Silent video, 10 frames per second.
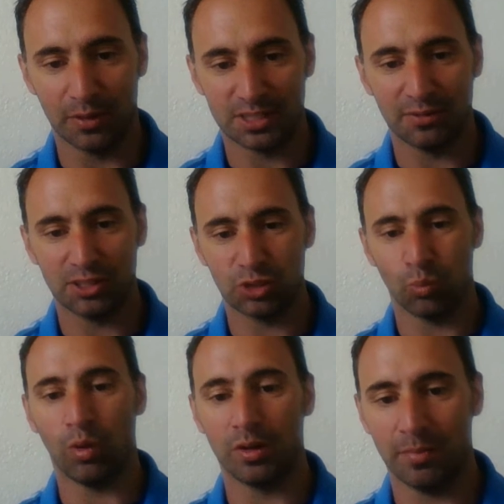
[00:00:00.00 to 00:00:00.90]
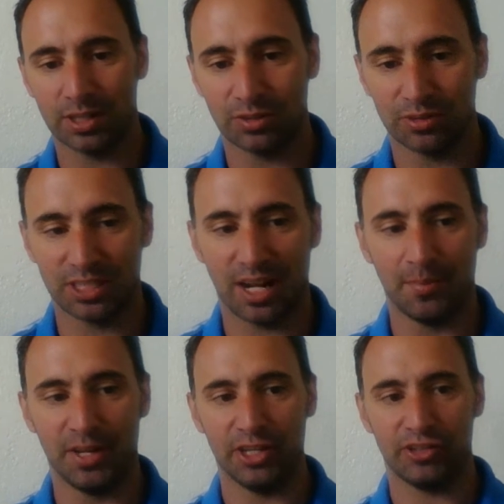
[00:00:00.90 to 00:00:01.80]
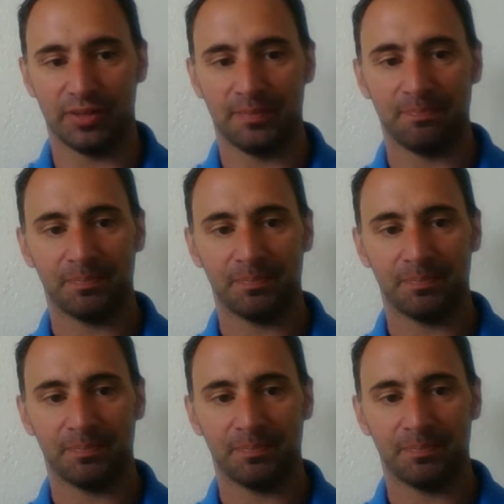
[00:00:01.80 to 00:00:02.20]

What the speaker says: It's never just one muscle. It's a combination.